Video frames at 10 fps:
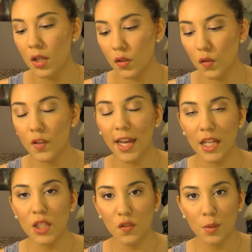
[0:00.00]

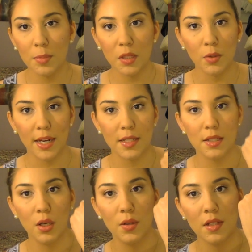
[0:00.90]
and UVB rays,
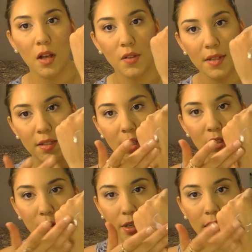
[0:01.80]
so it also has a
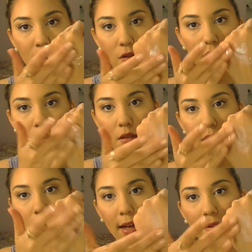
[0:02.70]
sunscreen in it. So this is
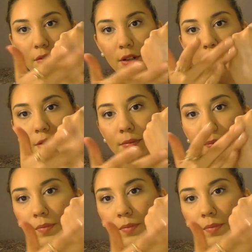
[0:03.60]
that for you.